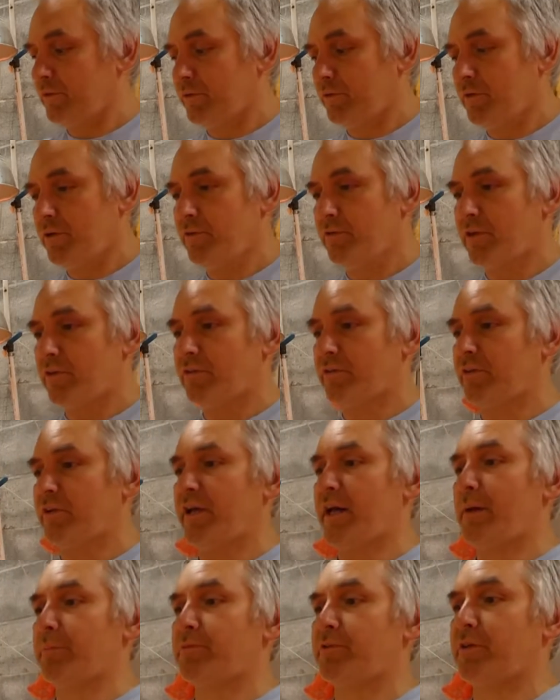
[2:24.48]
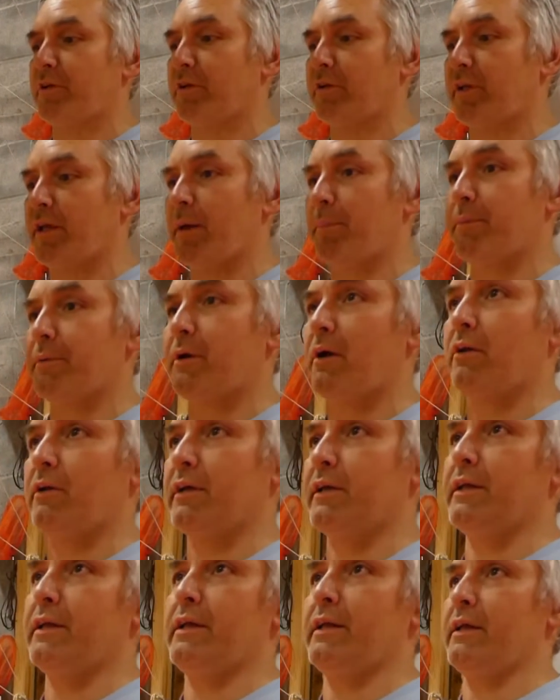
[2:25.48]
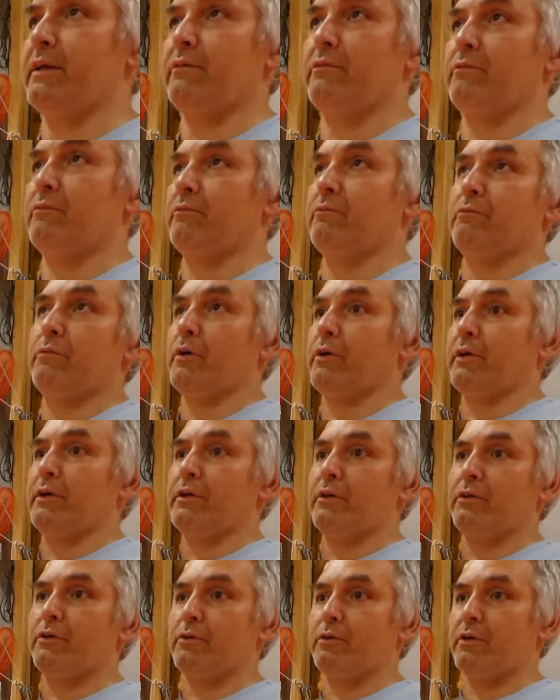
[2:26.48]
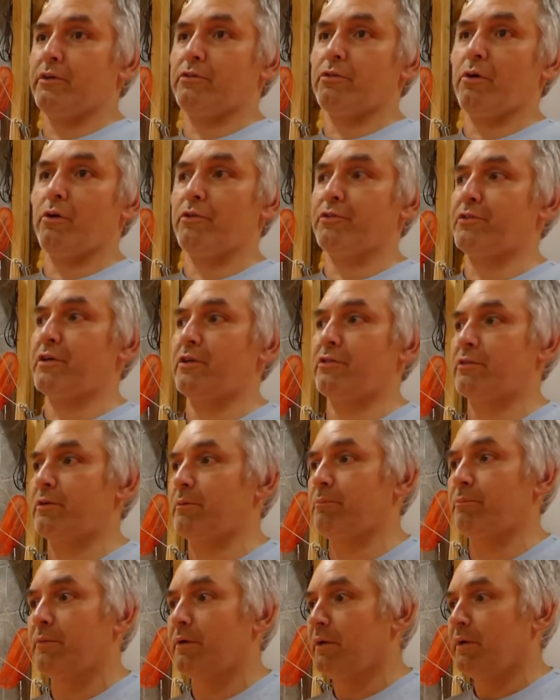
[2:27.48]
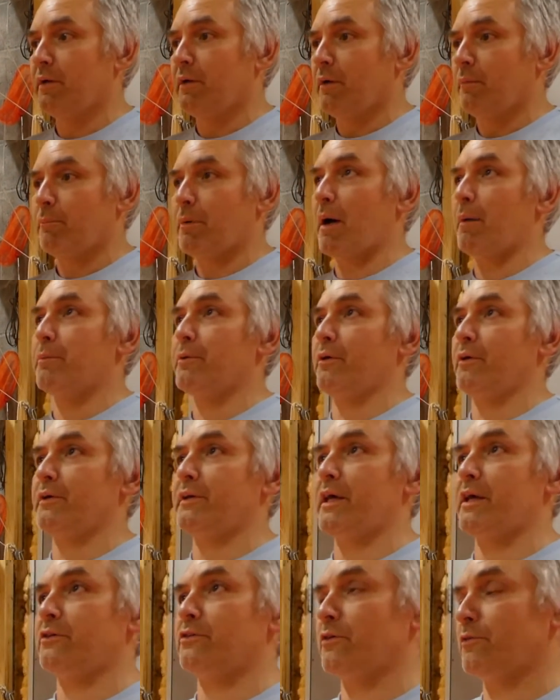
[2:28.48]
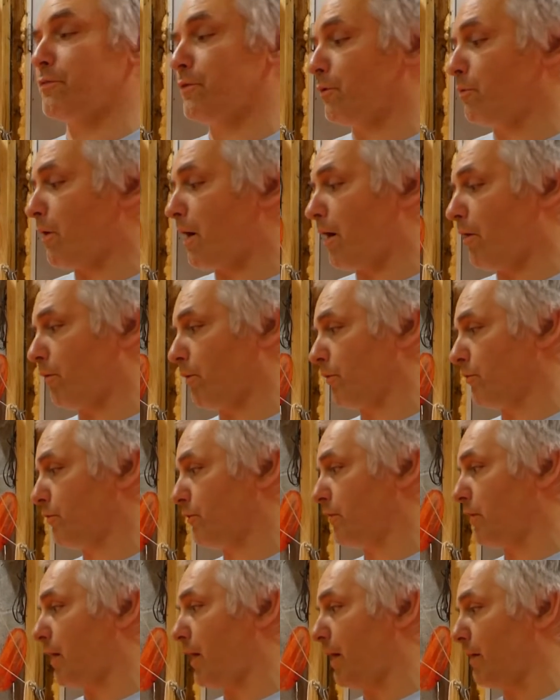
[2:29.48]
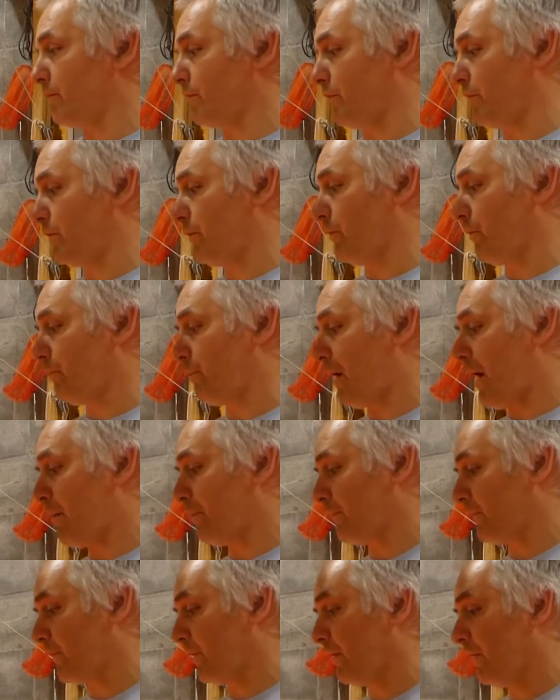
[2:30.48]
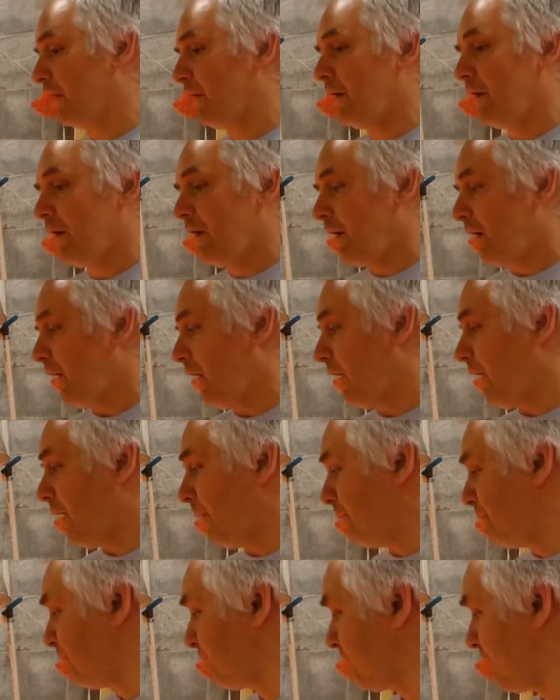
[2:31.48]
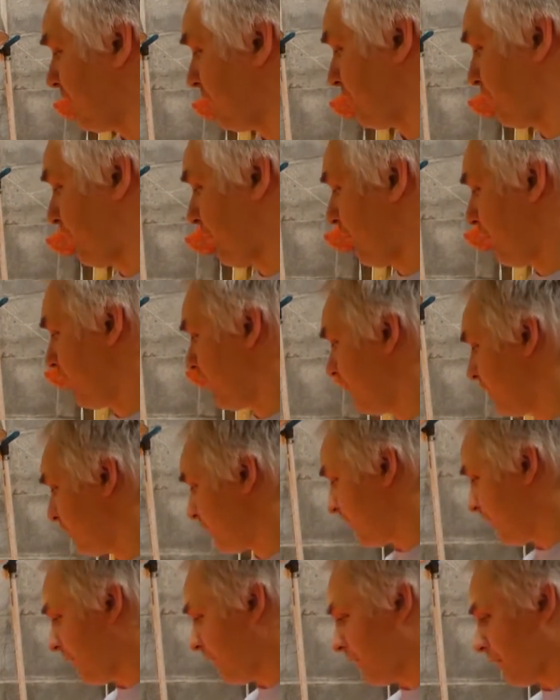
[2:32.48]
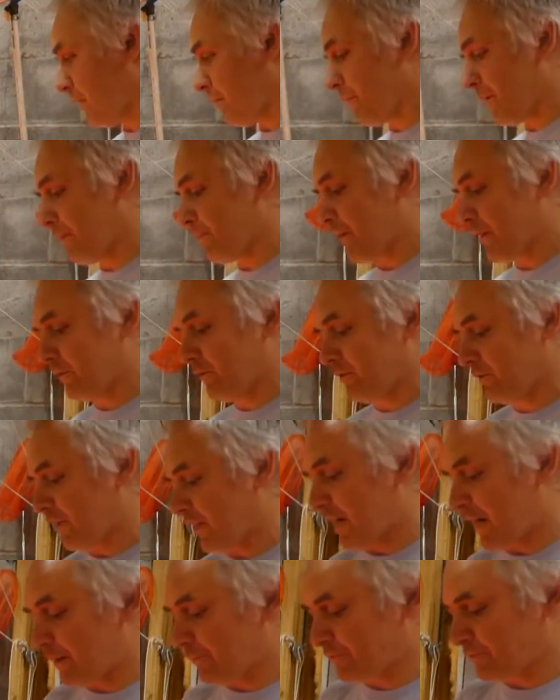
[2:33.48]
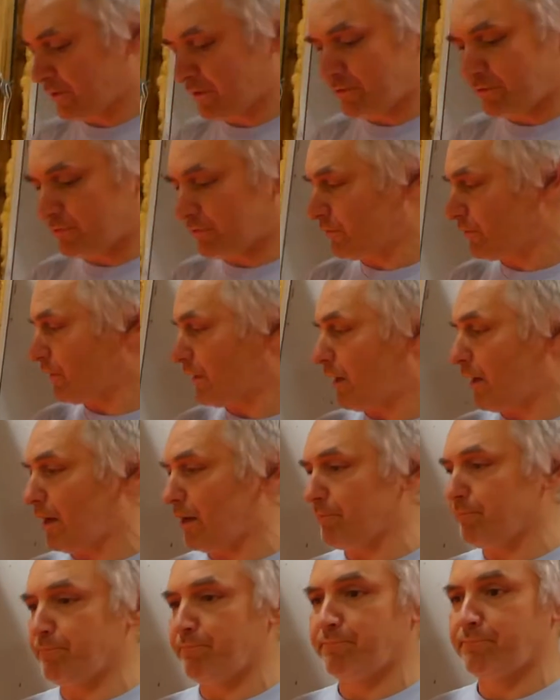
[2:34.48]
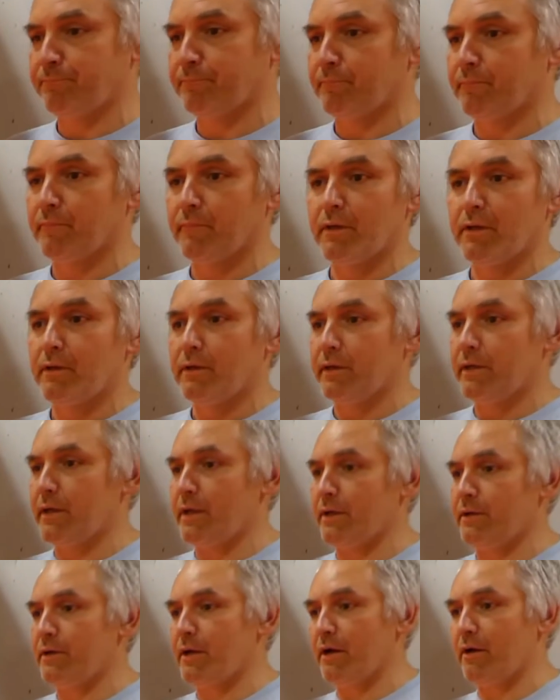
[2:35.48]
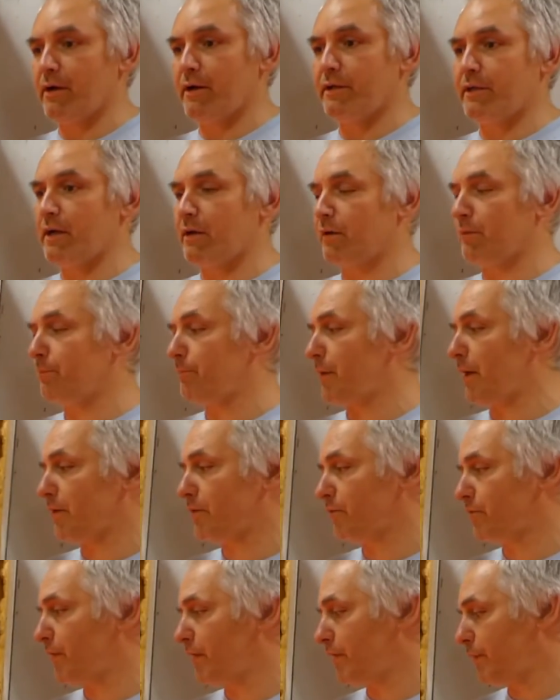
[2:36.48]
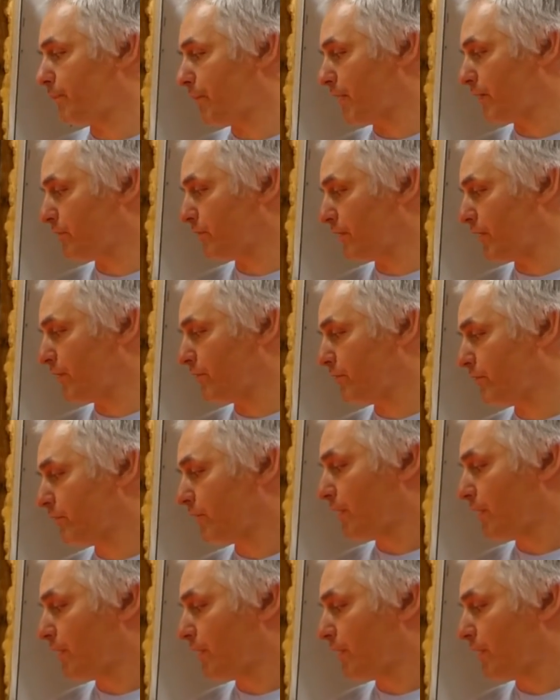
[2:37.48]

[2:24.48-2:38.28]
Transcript: use these clamps to clamp it all in, and it really, to do this whole system, probably only takes a few hours to do it properly. These brooders here are made by Leucopsis. Ian Gary down in Pennsylvania makes these.